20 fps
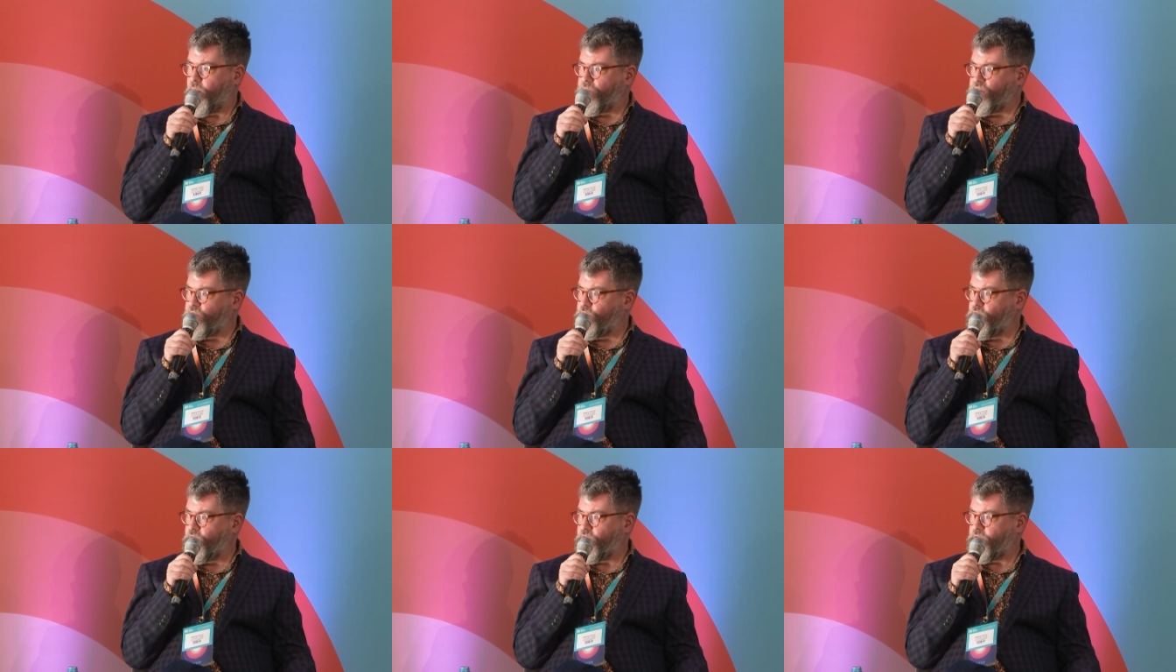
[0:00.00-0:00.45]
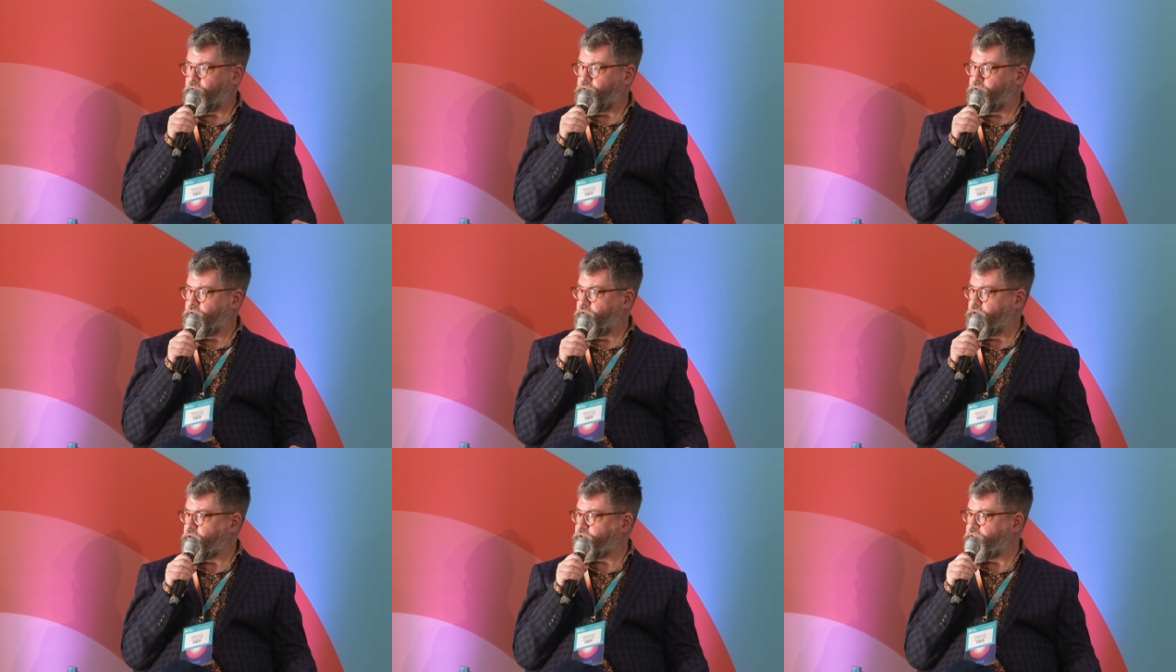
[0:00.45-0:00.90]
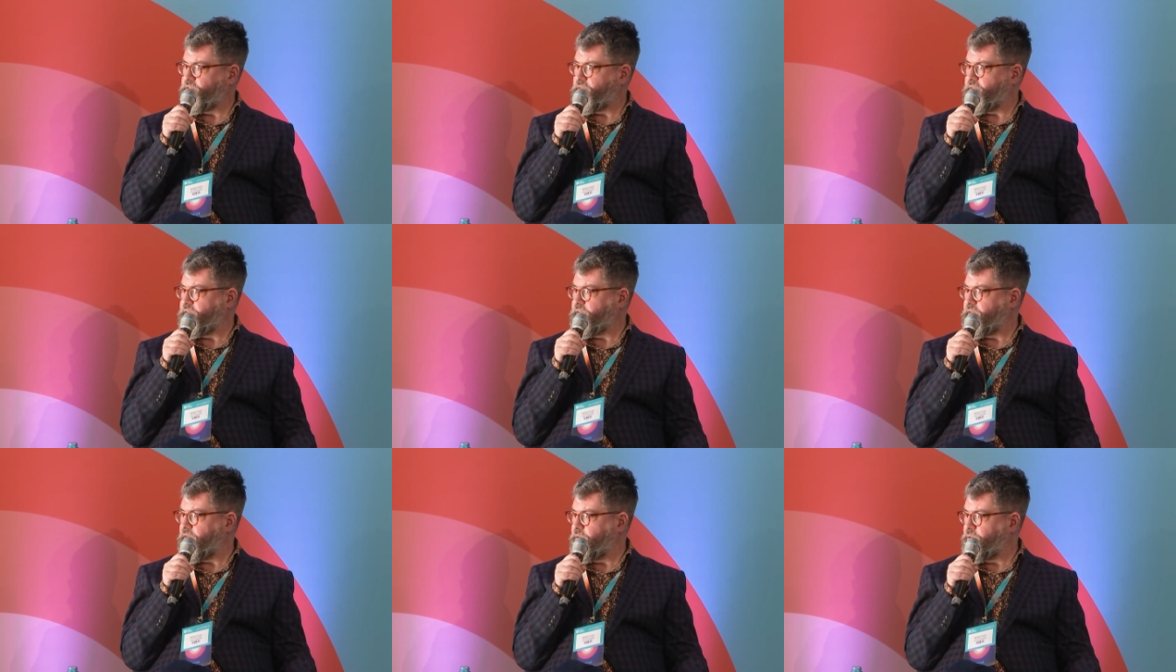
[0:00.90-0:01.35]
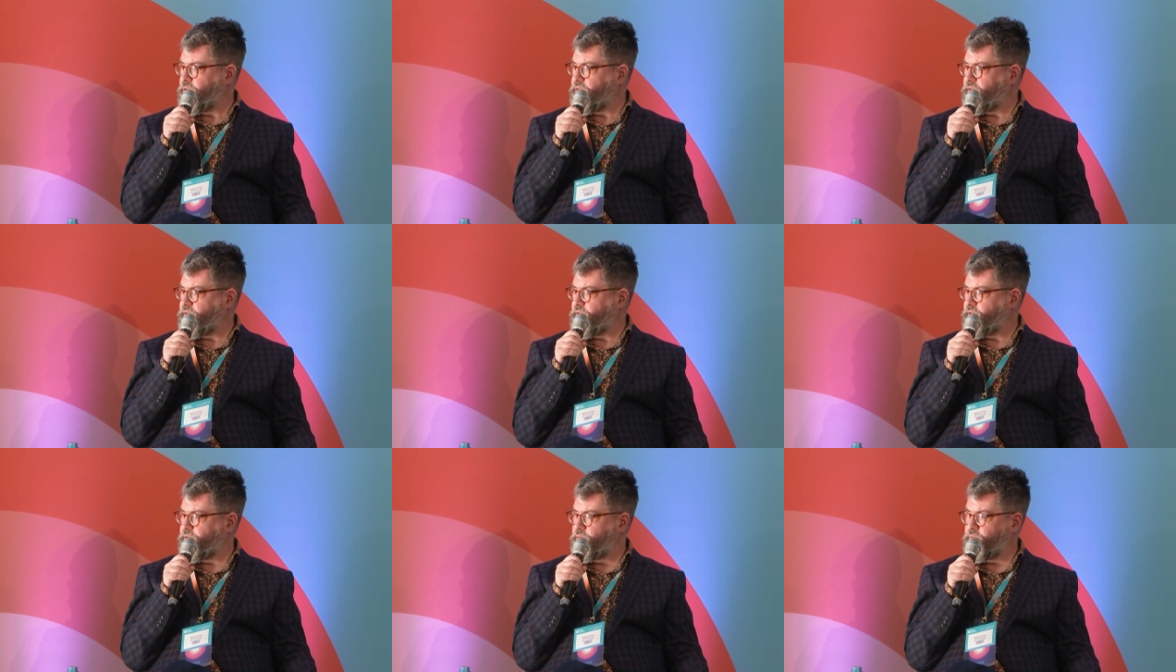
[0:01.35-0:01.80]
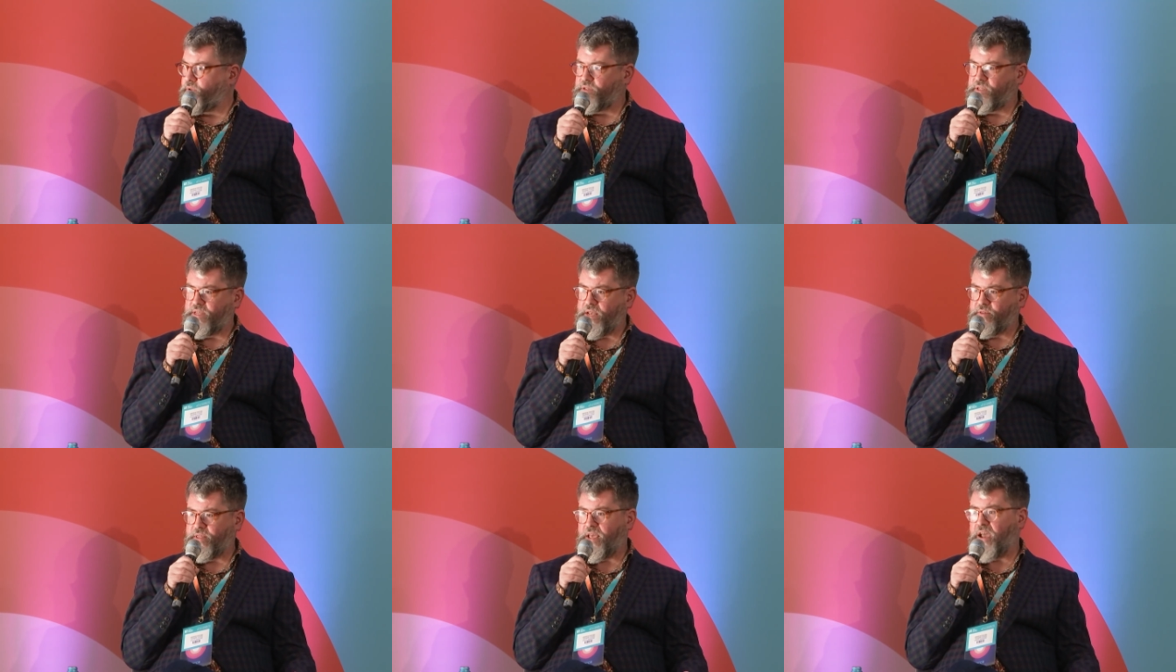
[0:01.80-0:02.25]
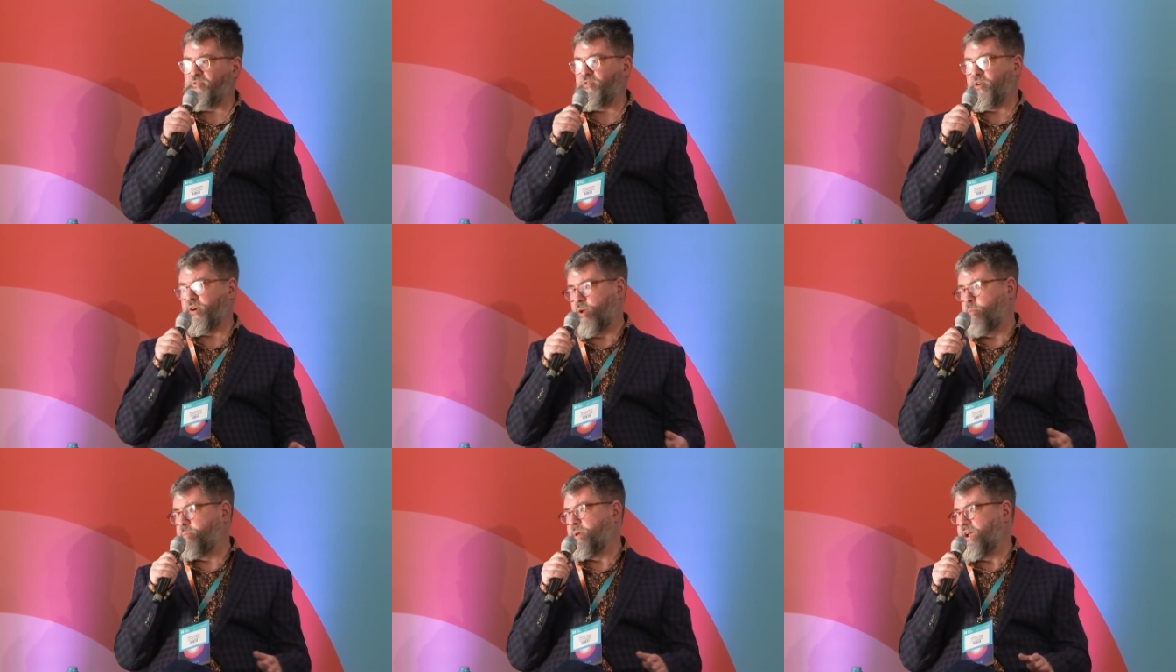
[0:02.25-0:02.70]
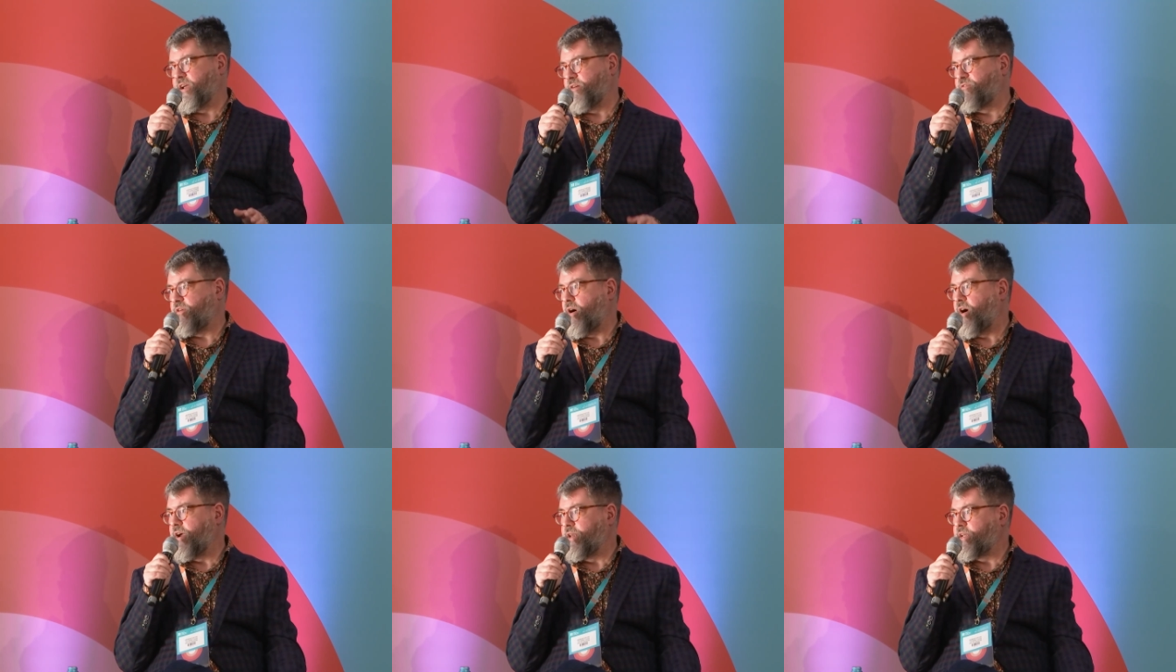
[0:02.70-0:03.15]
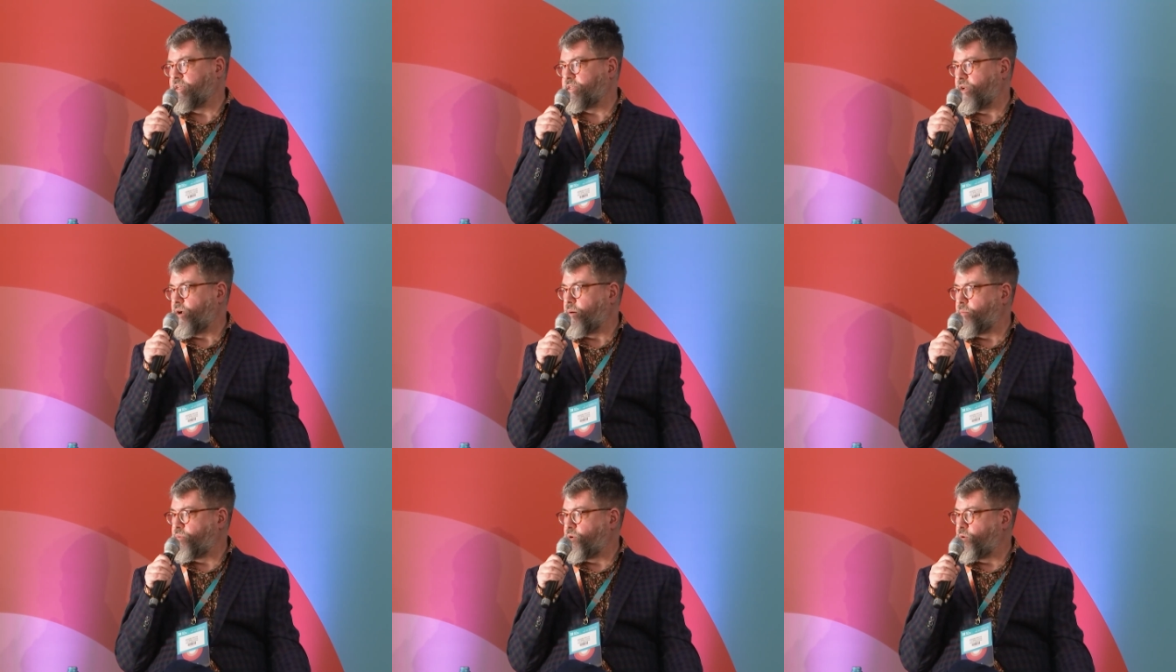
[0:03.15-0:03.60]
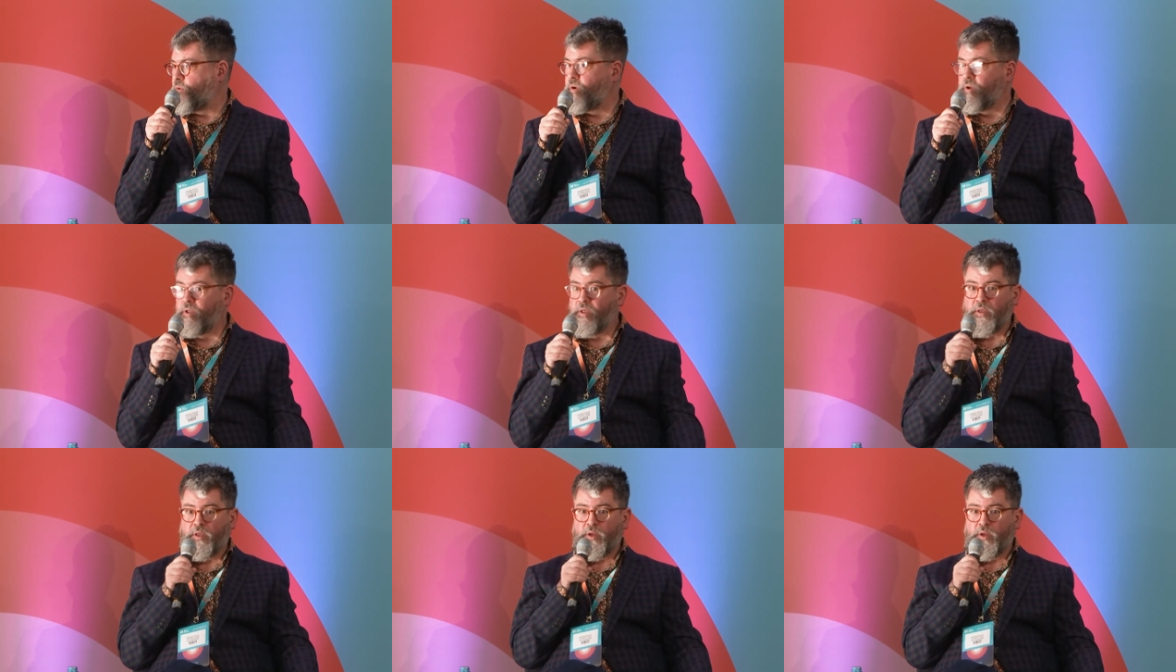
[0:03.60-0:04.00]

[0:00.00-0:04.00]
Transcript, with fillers: I mean you look you looked at it and go South Africa being a fine example